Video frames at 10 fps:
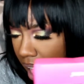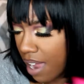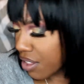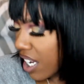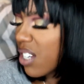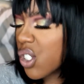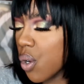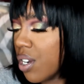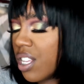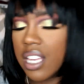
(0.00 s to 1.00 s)
I don't think I
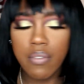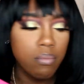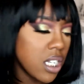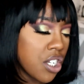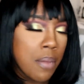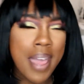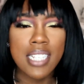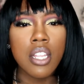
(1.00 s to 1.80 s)
showed anything from TJ Maxx.